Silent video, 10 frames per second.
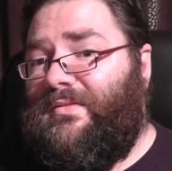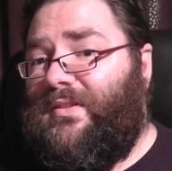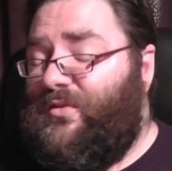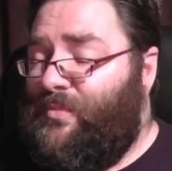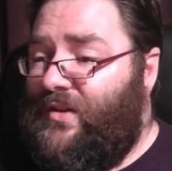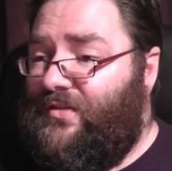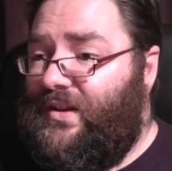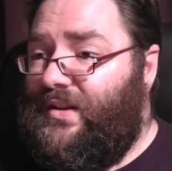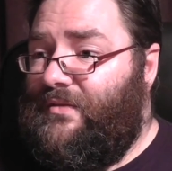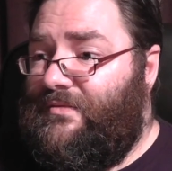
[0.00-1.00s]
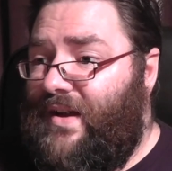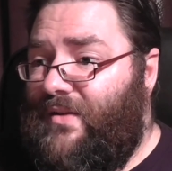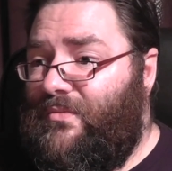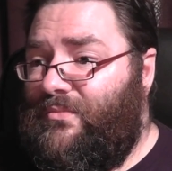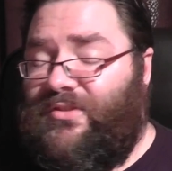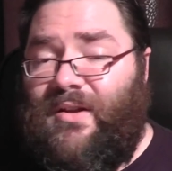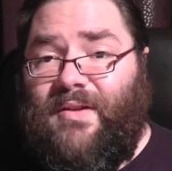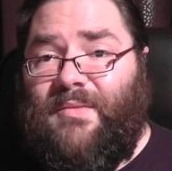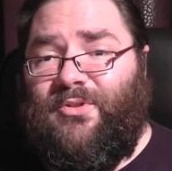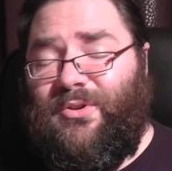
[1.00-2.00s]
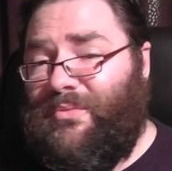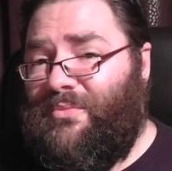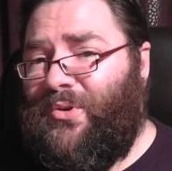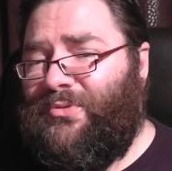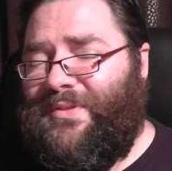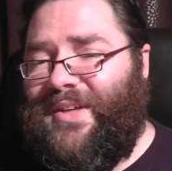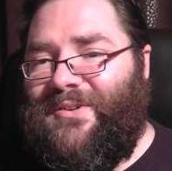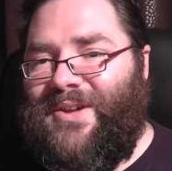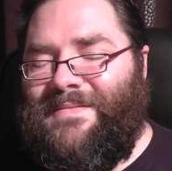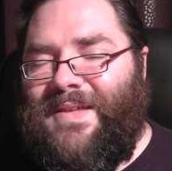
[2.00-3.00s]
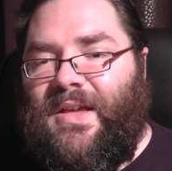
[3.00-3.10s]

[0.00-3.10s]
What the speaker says: especially in the Fareham, Southampton or Portsmouth area,